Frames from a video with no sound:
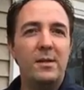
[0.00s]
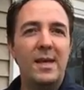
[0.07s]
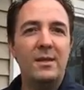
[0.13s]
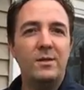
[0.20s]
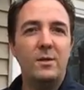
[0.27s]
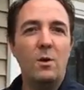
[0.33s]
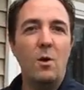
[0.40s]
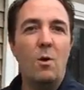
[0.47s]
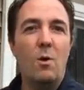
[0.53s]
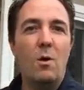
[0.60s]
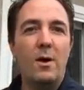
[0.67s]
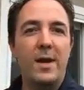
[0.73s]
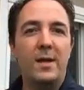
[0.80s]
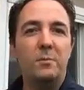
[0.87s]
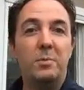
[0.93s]
that's an
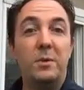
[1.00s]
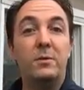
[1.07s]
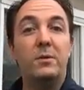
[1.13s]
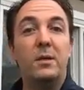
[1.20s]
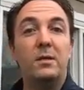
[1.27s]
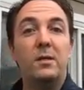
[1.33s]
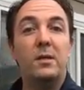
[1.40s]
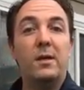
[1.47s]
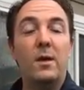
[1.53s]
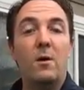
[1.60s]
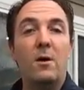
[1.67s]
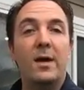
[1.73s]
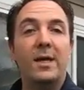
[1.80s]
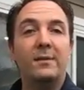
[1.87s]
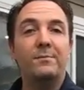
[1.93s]
awning built into the
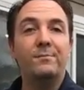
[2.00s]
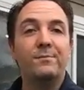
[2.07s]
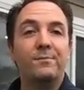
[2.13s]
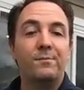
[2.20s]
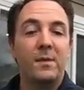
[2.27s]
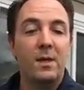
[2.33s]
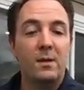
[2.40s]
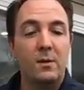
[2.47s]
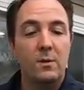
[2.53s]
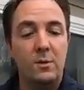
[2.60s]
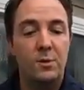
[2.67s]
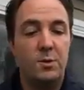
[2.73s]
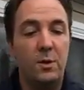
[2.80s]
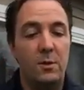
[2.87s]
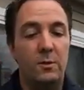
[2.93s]
awning.
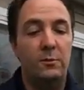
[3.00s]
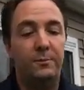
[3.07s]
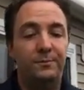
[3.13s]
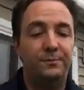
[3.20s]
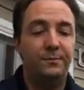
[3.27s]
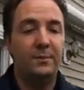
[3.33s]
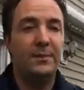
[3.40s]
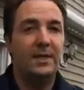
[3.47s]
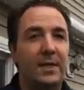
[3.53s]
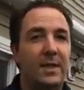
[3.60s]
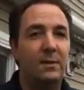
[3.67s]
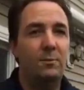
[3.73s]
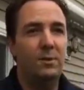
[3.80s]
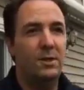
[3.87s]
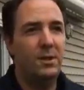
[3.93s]
So
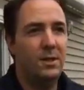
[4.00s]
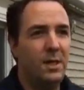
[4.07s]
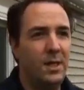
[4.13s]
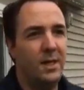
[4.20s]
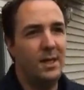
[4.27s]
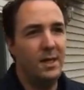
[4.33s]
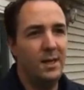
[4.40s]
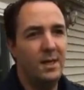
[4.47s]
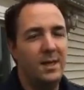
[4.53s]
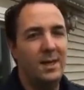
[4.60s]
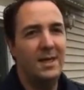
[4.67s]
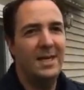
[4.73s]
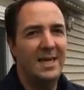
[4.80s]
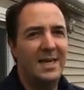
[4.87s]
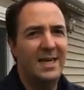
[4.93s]
we'll see
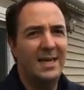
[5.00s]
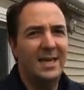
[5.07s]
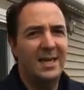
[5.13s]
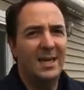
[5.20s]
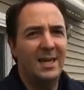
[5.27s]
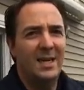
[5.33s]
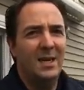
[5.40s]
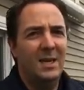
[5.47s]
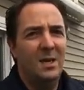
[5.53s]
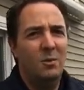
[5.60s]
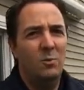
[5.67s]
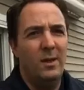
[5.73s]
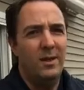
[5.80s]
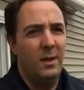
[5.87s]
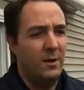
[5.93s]

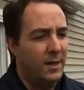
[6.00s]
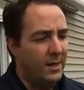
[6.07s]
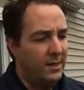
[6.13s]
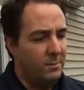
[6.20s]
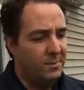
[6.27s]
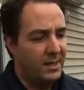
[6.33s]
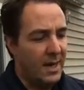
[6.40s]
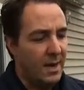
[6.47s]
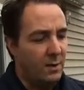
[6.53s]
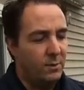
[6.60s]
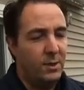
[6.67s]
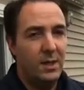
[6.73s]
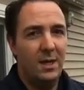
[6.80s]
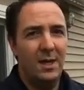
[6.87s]
when the awning comes out.